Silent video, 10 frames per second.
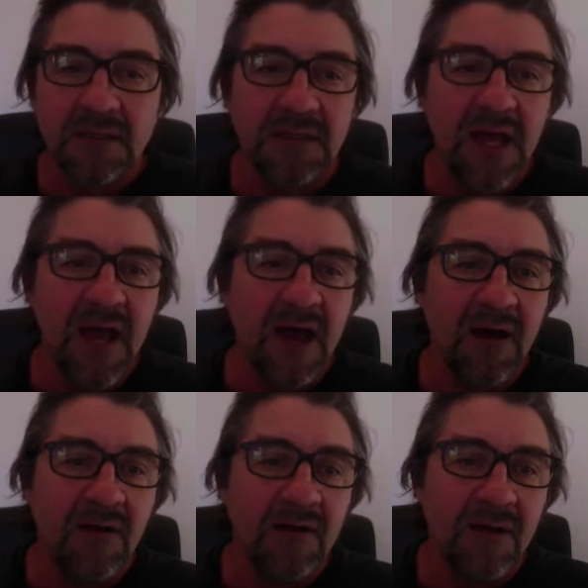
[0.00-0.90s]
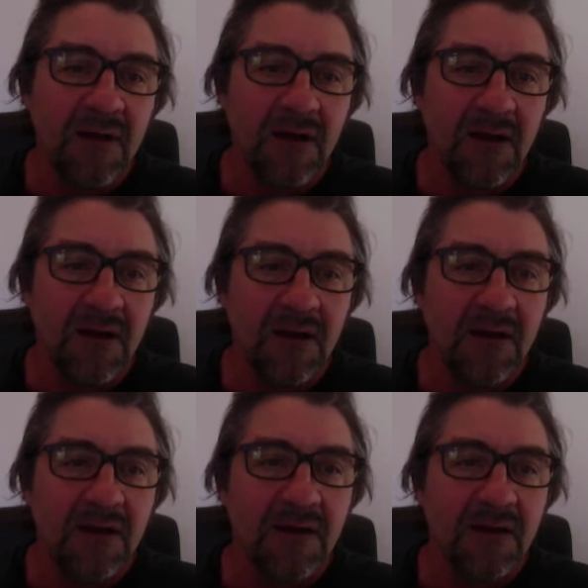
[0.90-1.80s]
now
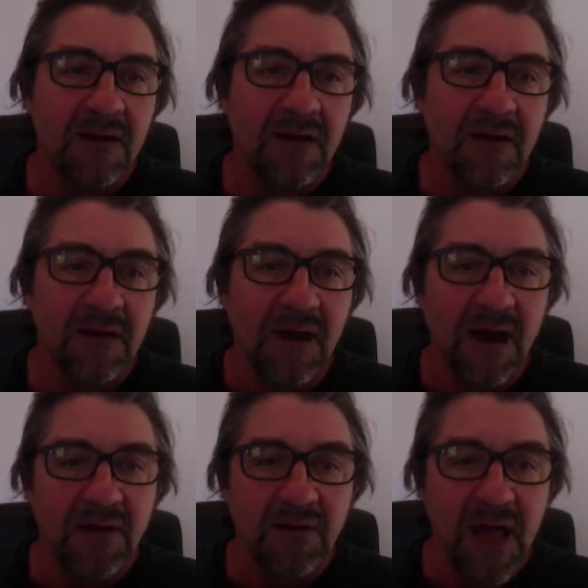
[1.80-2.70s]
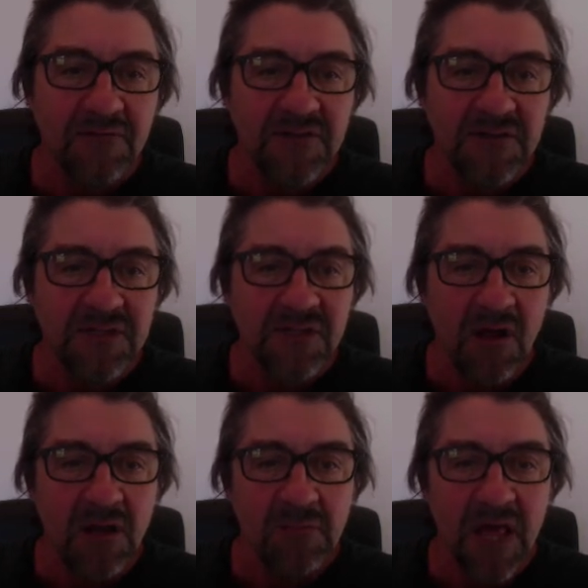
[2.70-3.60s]
I don't have just a
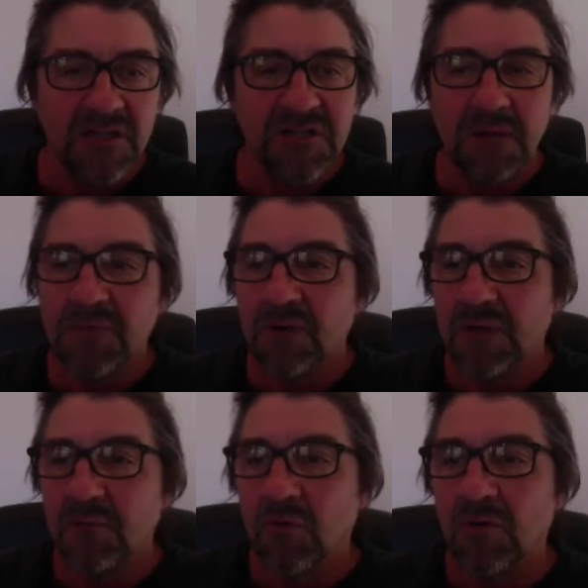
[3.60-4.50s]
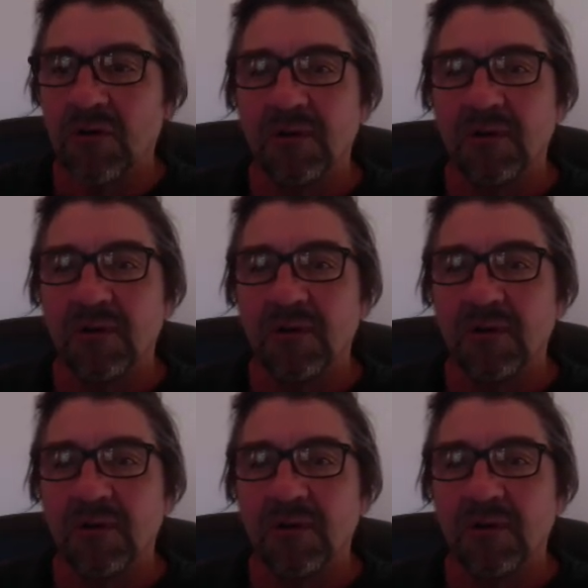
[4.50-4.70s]
solid black shape there anymore.